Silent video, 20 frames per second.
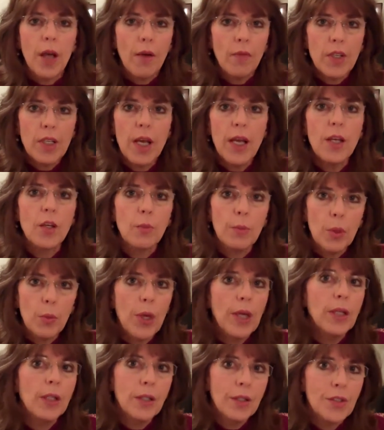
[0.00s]
Every day you'll be
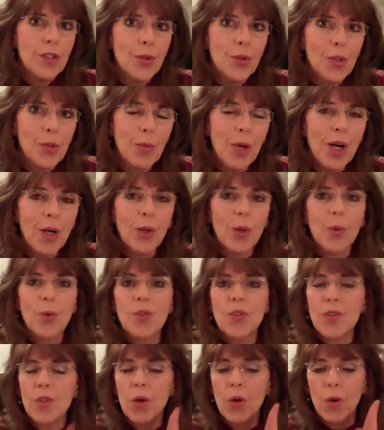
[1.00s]
waiting until tomorrow.
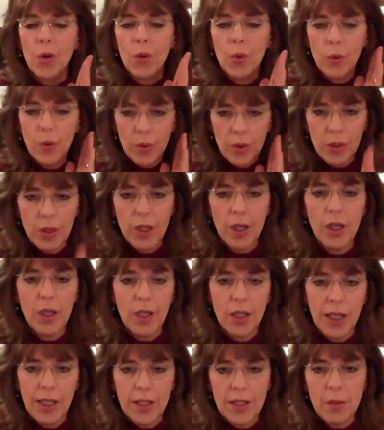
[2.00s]
So
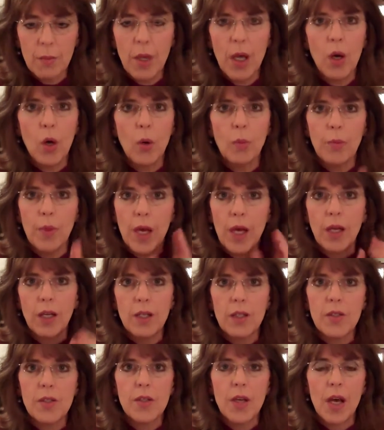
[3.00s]
get some help. That
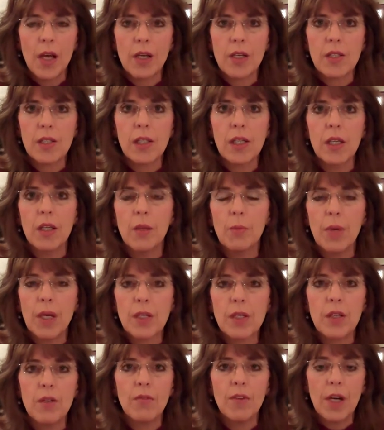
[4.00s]
is honestly the
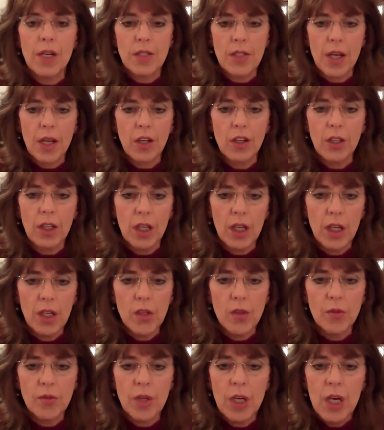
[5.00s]
best advice I could
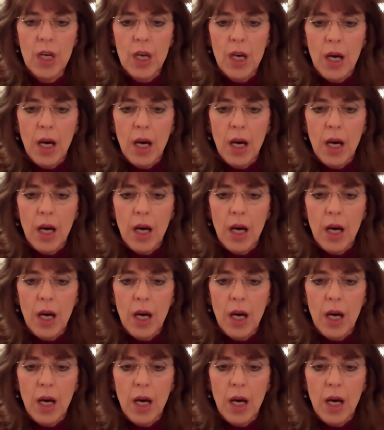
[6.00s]
give.